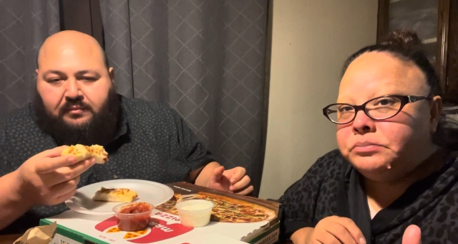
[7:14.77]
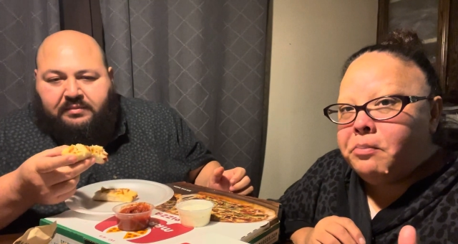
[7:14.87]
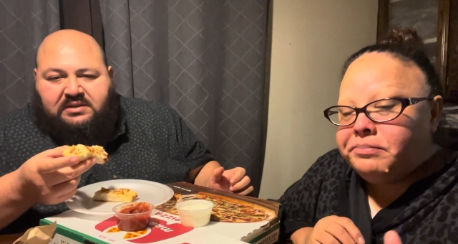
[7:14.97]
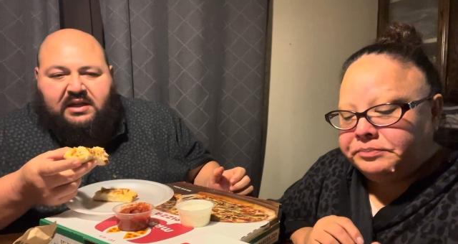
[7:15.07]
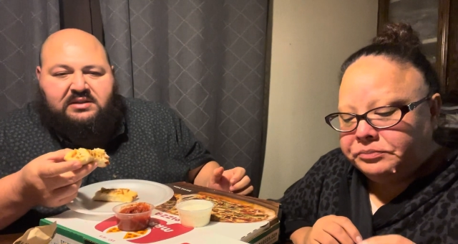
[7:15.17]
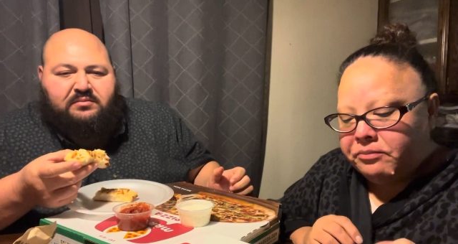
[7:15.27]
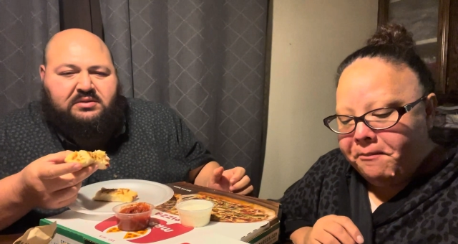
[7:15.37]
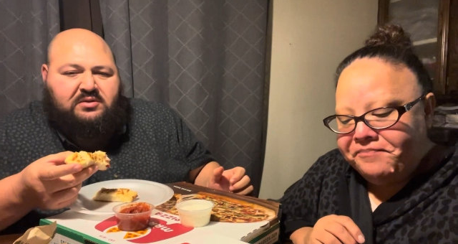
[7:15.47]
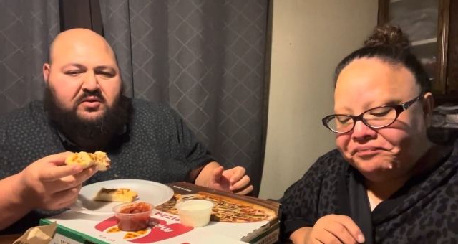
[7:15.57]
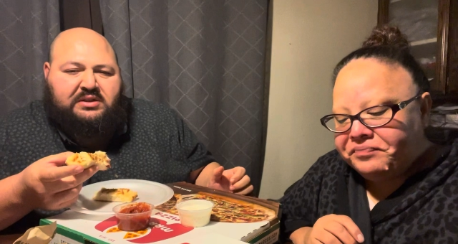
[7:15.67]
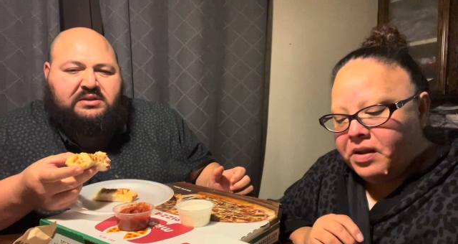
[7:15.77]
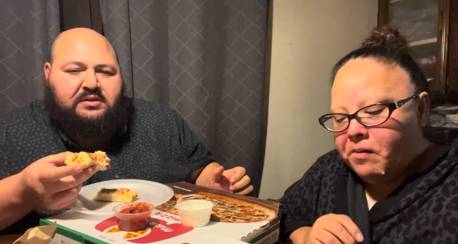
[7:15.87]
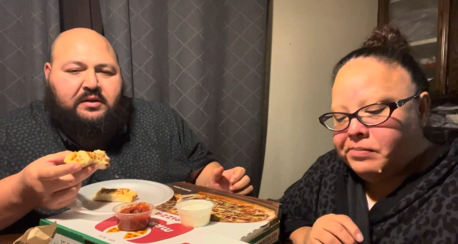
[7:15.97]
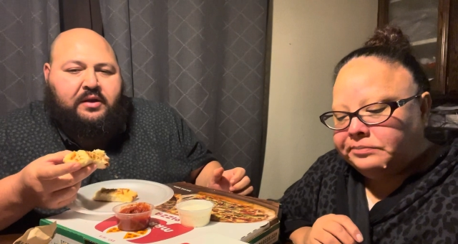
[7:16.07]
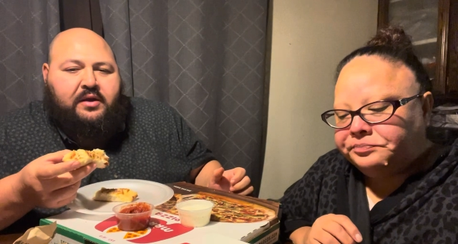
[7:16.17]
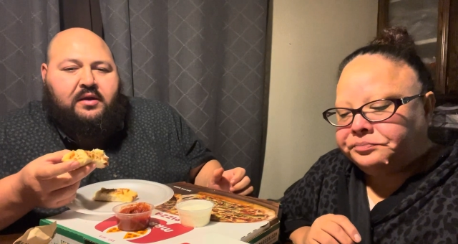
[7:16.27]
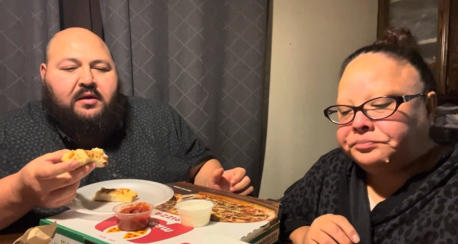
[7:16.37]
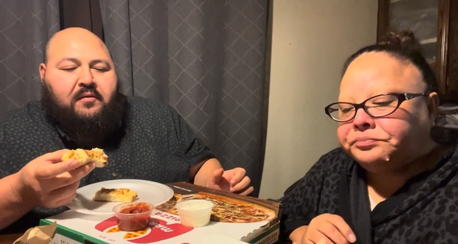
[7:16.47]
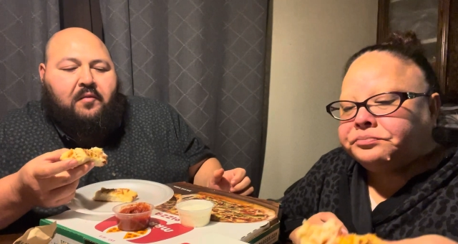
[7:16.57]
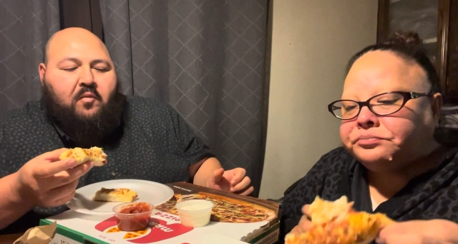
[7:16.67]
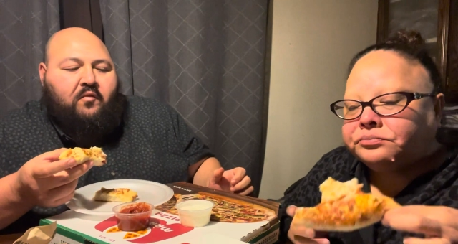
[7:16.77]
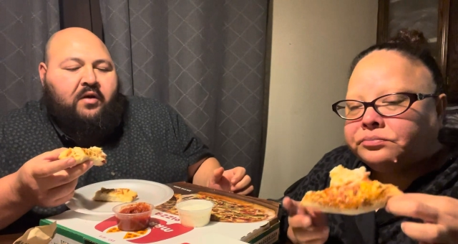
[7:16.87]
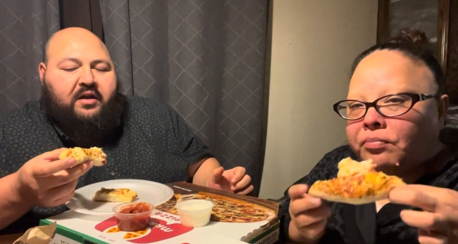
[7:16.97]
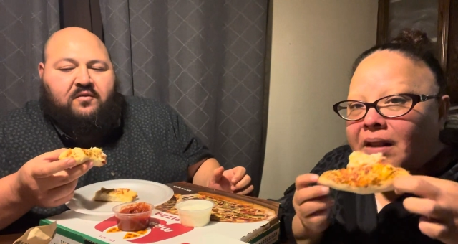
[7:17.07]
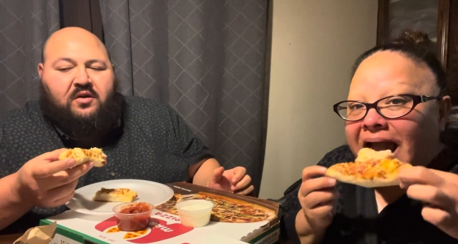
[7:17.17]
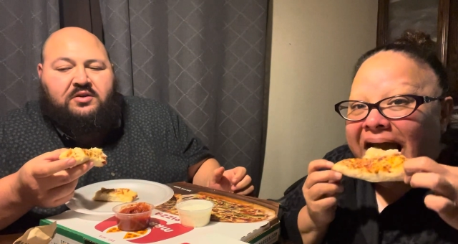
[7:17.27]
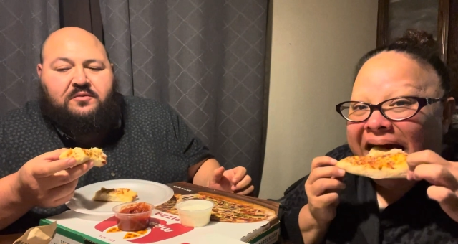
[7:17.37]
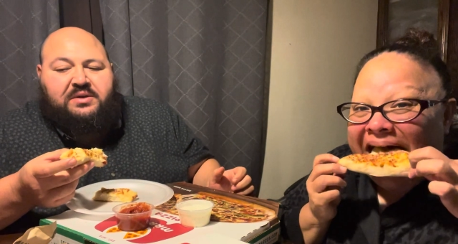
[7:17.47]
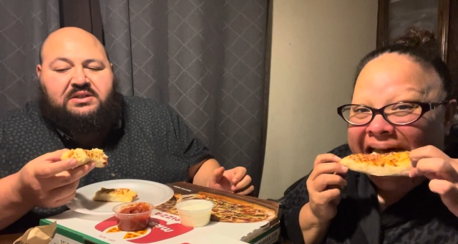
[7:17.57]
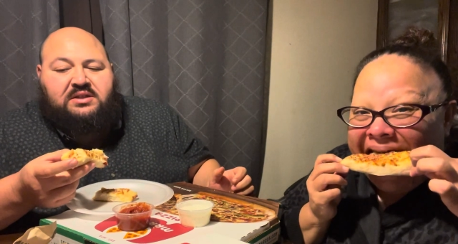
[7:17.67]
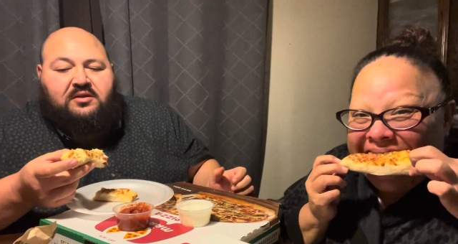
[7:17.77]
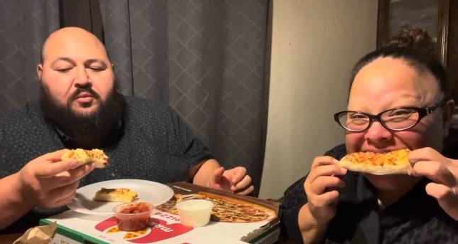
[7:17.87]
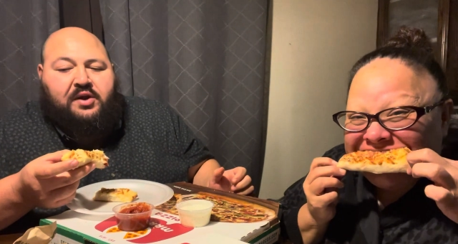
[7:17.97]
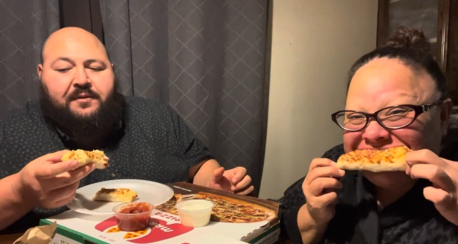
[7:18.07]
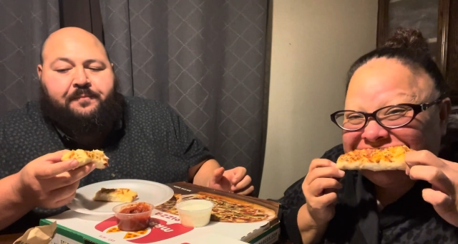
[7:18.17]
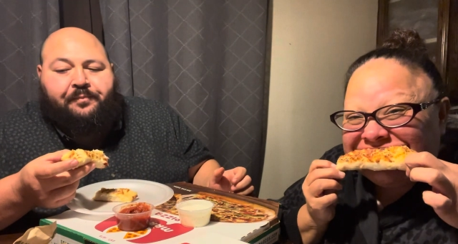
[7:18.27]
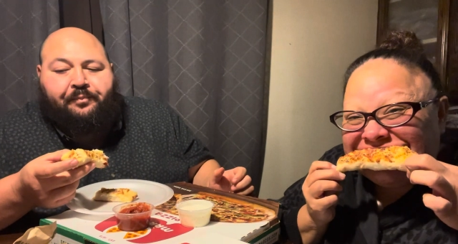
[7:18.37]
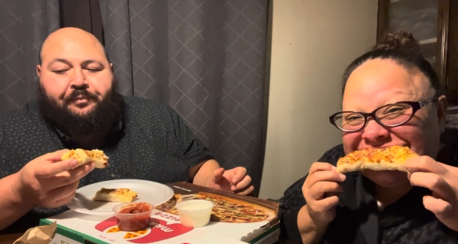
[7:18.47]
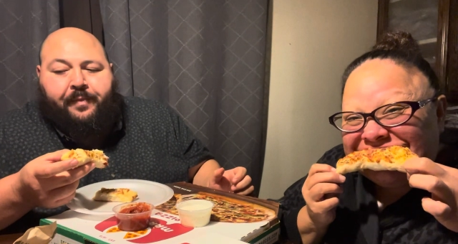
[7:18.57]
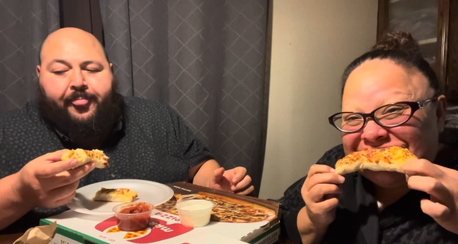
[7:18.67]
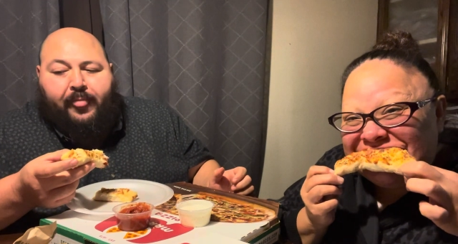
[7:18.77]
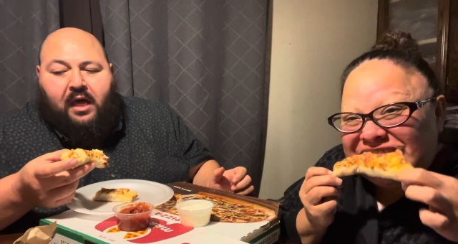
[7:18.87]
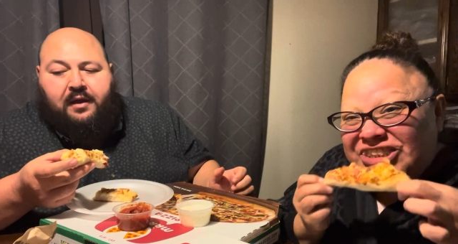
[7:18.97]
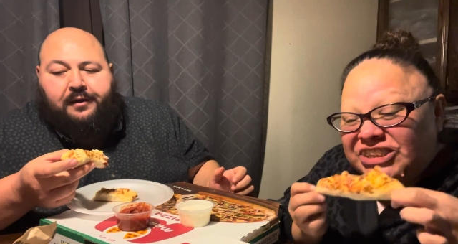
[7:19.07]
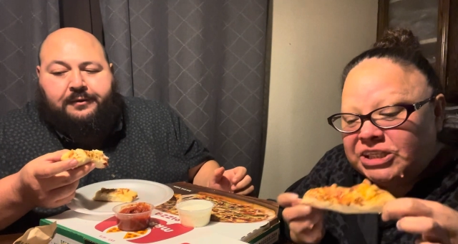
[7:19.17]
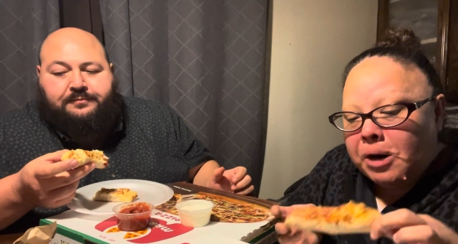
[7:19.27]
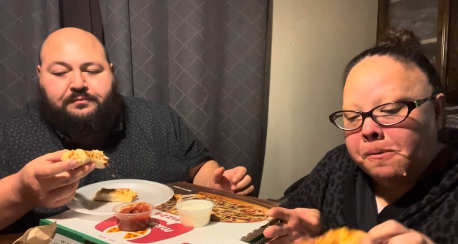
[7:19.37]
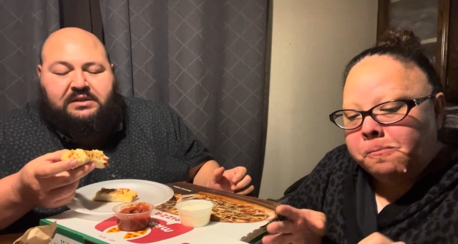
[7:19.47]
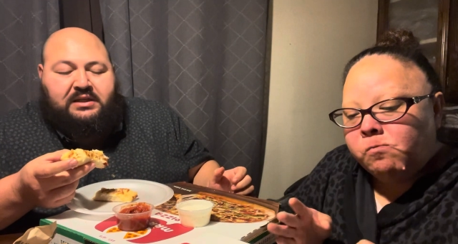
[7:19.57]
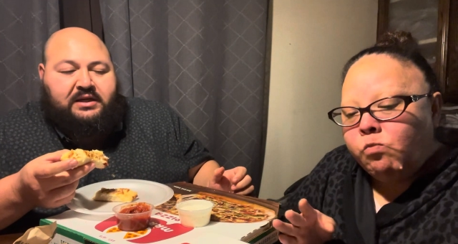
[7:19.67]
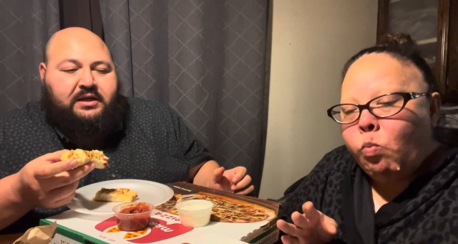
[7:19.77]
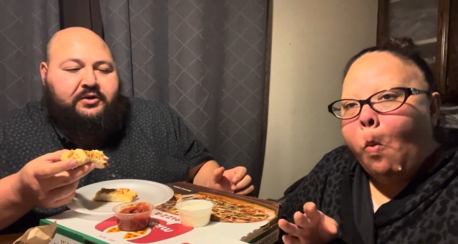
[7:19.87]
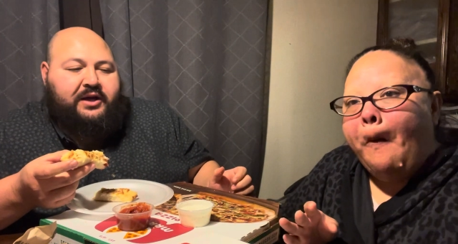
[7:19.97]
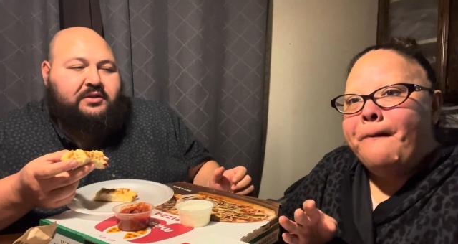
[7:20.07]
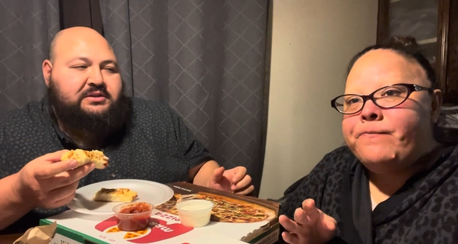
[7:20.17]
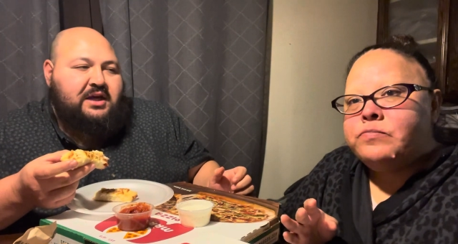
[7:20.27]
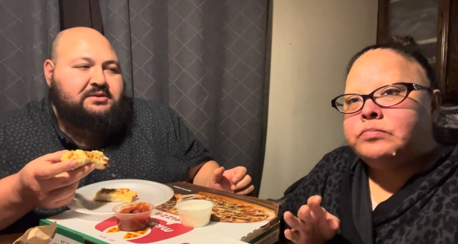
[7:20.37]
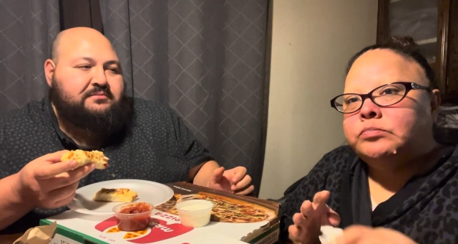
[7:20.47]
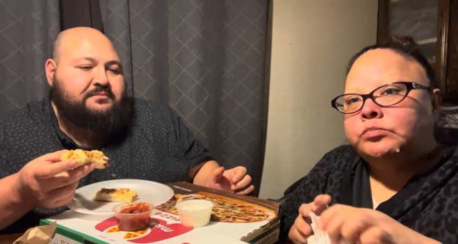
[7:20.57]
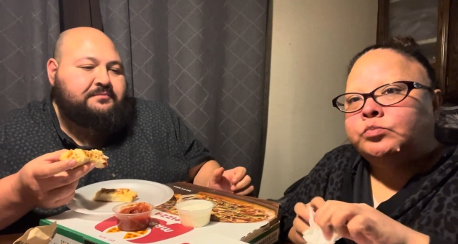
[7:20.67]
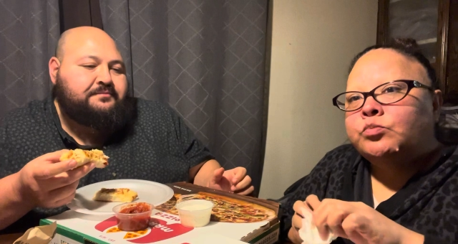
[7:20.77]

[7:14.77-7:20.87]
Speaker 1: Besides the pozzolis as far as the pizza and the bread, um, I think Hungry Howie got them.